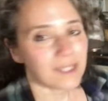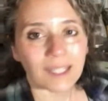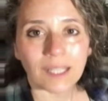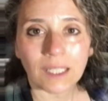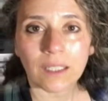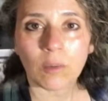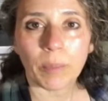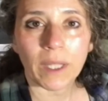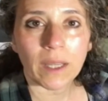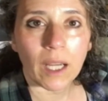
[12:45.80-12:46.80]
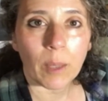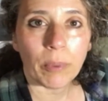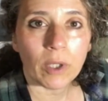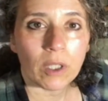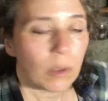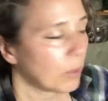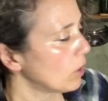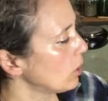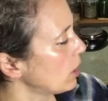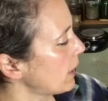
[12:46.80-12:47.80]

see the little bit that I put in the bowl.